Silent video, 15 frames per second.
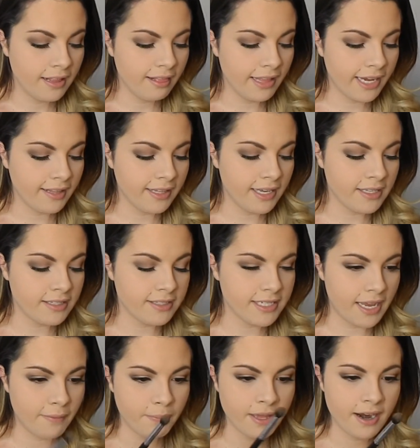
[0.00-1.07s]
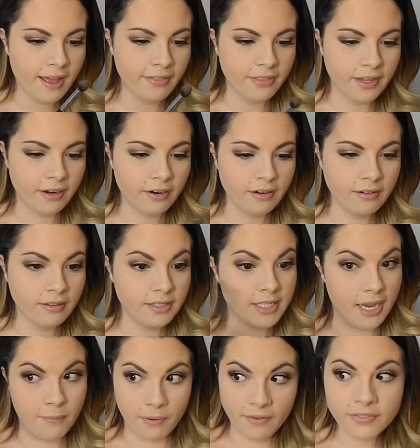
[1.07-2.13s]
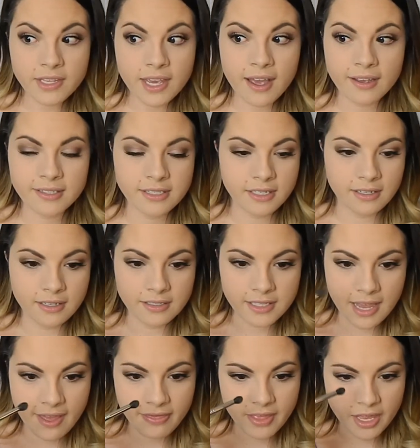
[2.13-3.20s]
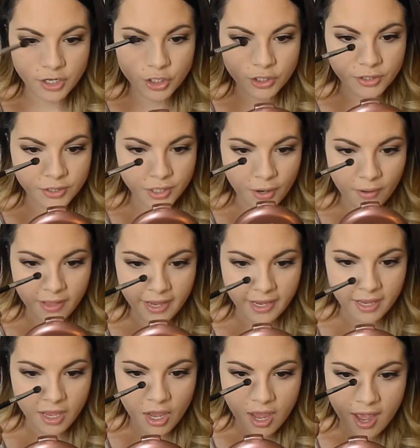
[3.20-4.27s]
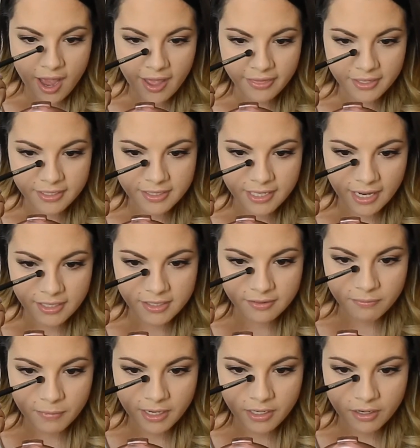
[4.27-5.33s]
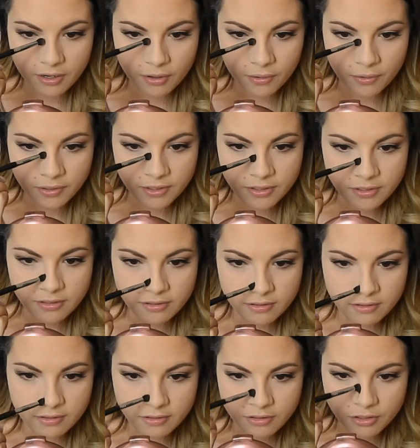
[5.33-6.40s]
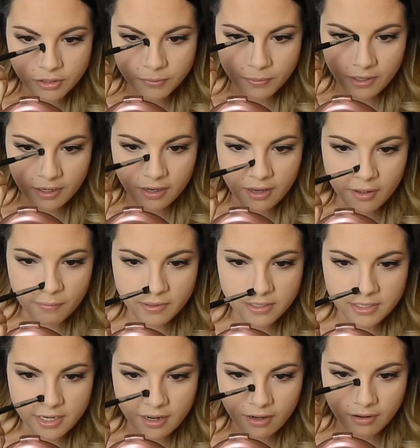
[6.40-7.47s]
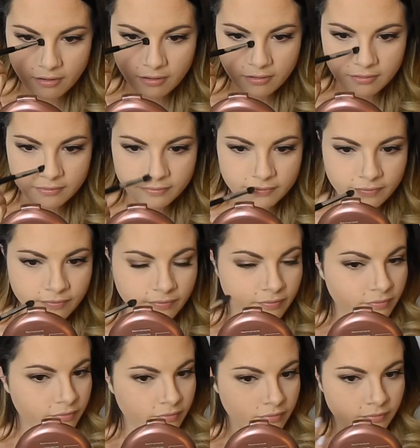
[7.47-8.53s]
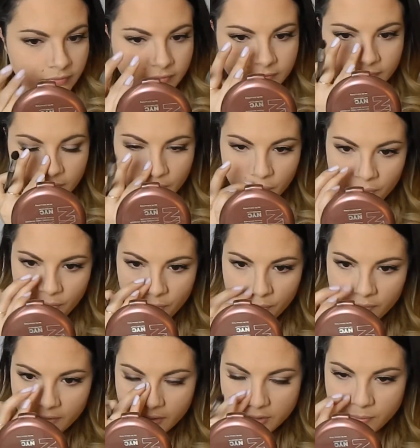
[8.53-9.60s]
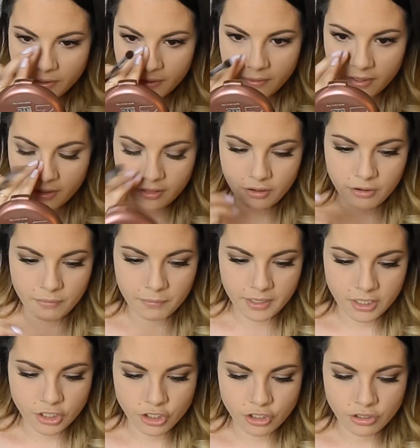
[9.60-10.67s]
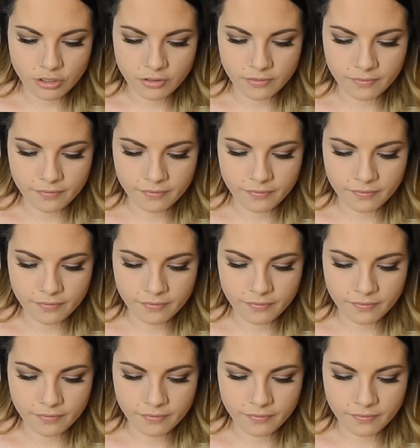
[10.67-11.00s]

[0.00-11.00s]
lightly tap it on there, tap off the excess, and then just go like on the sides of my nose, just bring it up and down. Ooh, that's probably a little much.